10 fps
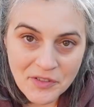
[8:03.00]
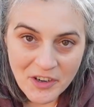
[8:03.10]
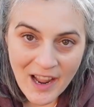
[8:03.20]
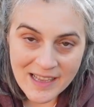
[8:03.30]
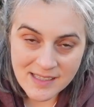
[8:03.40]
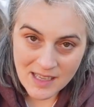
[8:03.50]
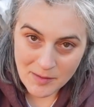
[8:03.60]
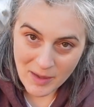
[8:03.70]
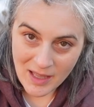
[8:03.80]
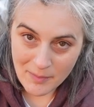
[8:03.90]
you're
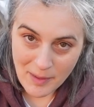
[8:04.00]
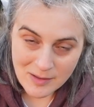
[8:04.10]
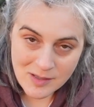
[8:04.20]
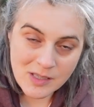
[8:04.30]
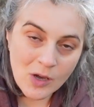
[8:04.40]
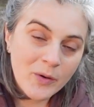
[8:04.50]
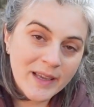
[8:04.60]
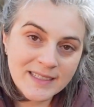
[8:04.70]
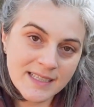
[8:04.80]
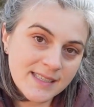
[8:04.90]
asking me about
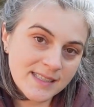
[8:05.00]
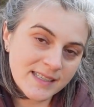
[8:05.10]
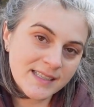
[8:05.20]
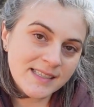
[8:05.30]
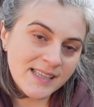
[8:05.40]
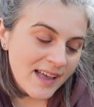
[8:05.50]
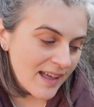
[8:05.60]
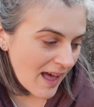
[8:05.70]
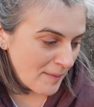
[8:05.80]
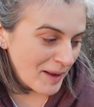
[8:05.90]
sowing distance,
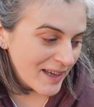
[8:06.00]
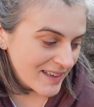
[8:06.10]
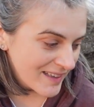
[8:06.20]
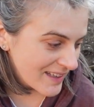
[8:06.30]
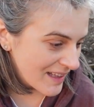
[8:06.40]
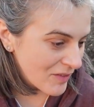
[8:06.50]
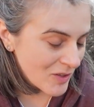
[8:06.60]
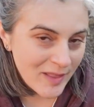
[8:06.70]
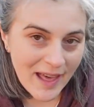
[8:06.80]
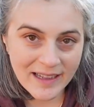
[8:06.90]
I'm not gonna give
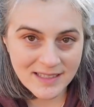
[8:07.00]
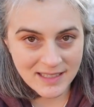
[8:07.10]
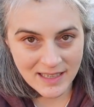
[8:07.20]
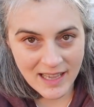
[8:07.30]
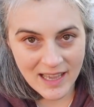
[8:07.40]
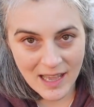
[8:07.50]
you that today.